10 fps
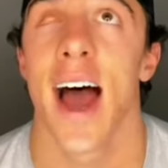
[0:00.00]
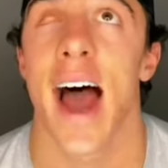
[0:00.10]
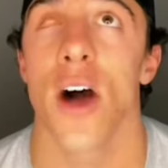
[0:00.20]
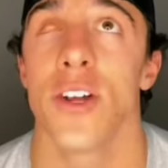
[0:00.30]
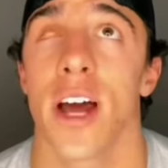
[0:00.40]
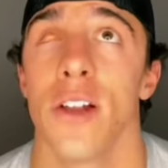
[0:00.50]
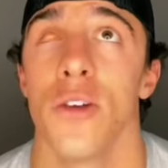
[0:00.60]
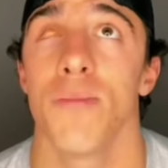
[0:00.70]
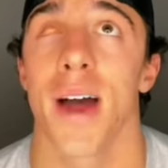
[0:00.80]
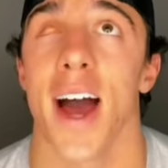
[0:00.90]
How did I
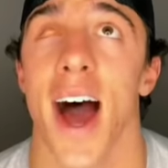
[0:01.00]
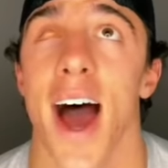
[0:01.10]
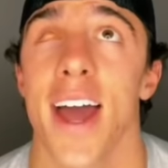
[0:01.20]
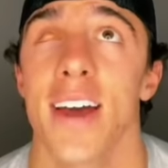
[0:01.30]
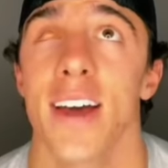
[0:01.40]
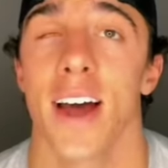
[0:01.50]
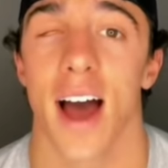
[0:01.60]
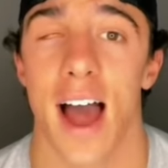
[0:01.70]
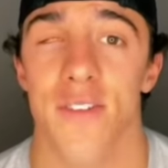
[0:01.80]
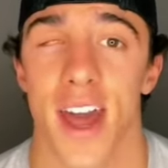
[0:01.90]
lose my eye?
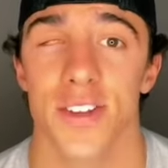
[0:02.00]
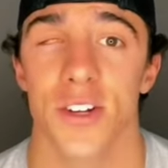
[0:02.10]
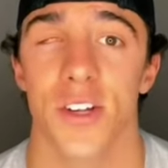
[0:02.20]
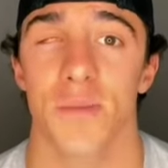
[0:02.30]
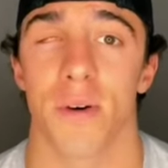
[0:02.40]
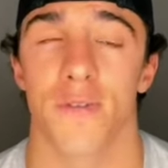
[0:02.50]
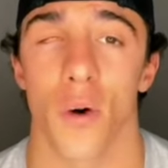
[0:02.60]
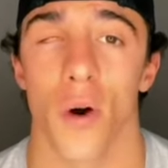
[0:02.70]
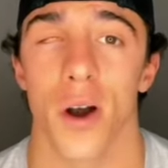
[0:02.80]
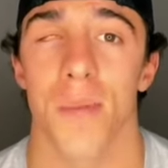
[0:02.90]
I've answered this
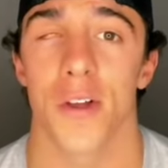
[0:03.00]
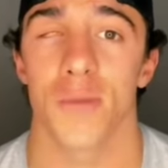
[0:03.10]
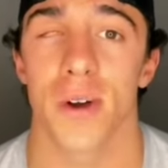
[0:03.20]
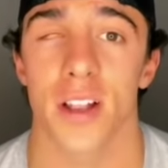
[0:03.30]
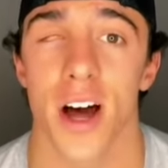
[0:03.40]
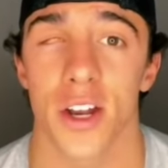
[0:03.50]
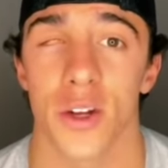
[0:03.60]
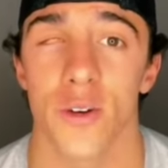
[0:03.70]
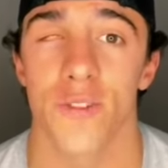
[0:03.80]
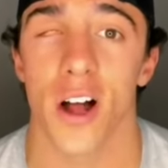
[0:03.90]
before, but there's been a lot of
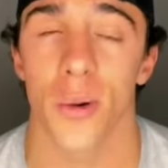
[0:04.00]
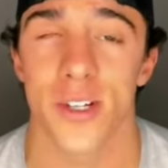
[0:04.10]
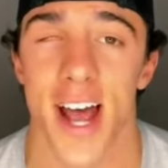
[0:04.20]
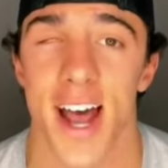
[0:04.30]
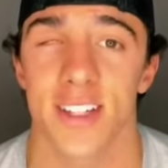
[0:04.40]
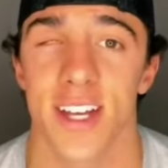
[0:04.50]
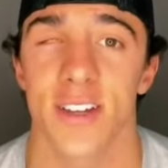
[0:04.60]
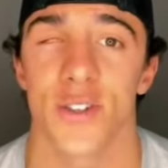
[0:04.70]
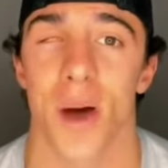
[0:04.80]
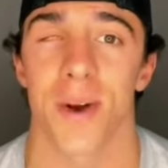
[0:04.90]
new followers
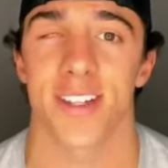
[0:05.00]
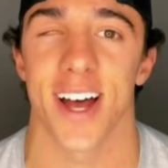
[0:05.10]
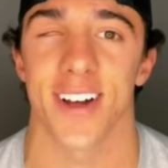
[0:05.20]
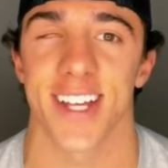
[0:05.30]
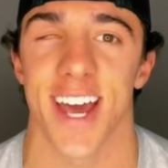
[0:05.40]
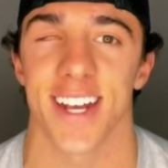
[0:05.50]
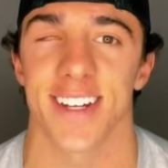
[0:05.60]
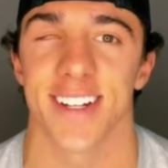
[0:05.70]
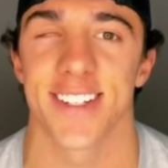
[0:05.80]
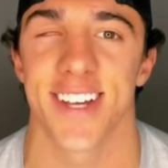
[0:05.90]
asking, so I'm gonna tell it
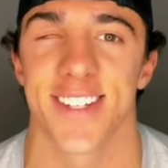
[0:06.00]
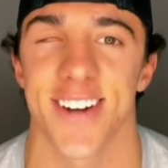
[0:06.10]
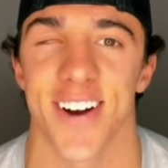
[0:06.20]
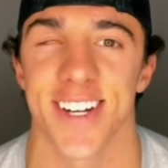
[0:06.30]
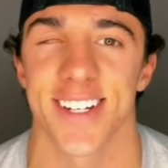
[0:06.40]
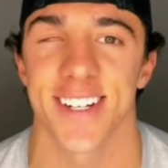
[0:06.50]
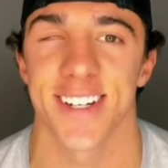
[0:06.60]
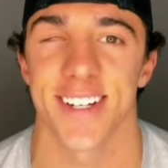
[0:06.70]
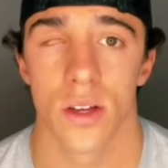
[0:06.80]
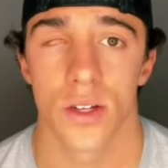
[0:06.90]
again. Let's get started.
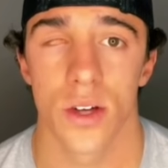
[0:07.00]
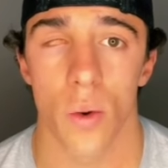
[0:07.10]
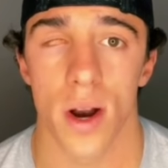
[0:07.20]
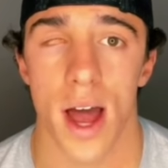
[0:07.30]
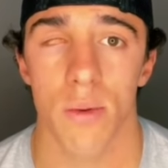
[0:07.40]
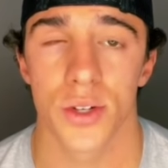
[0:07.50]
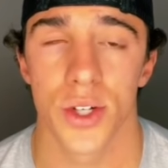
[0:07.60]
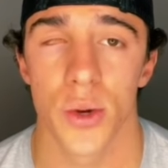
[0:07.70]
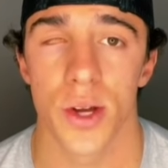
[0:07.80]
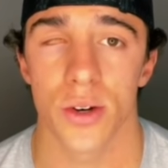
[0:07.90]
So when I was
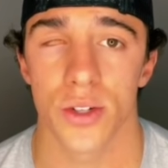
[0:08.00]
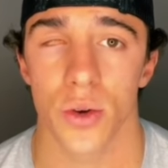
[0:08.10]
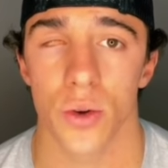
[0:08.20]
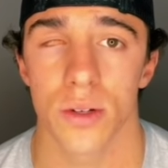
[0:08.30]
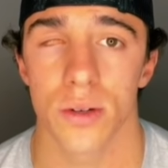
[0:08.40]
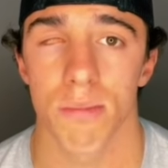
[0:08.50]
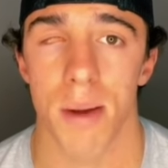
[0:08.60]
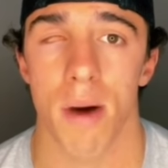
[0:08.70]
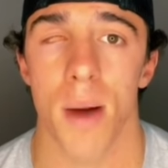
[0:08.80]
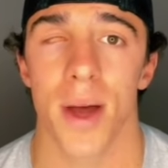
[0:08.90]
2 years old, my
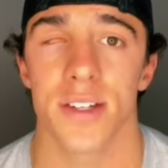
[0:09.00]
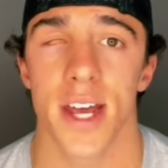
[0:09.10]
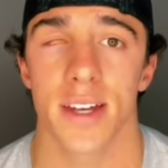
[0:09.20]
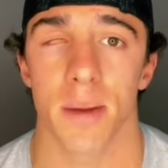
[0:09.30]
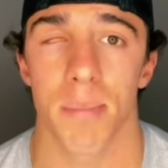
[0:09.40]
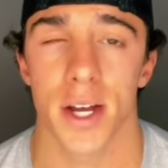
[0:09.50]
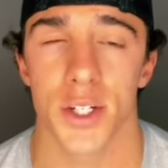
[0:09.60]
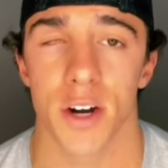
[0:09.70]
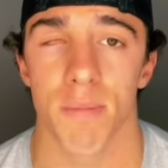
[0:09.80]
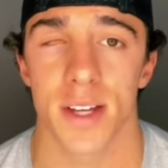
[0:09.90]
mom had taken a
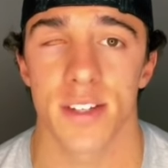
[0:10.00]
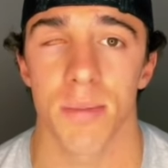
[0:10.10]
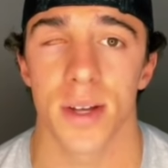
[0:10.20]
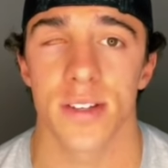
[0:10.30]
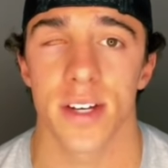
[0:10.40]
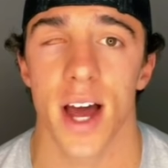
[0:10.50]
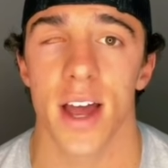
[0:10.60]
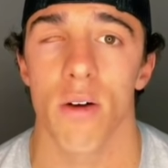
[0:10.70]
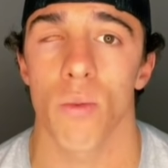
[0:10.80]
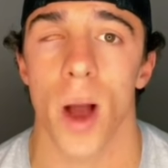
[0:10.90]
picture of my siblings and
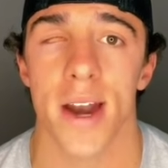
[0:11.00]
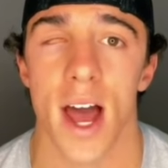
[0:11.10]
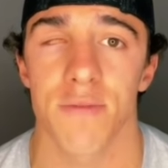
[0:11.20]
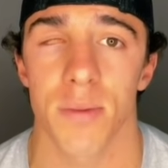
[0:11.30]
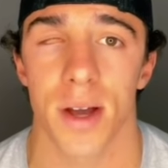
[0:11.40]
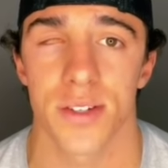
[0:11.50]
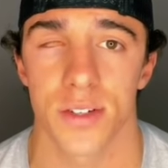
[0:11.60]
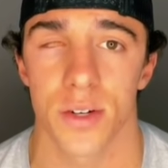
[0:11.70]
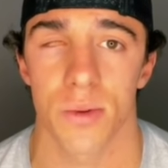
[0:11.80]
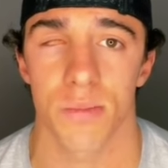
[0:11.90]
I right after my
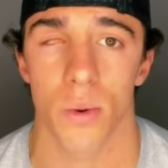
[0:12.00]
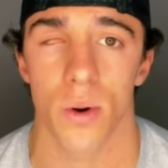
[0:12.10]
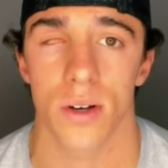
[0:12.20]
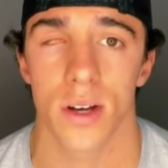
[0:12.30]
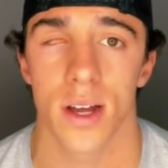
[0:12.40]
sister was born.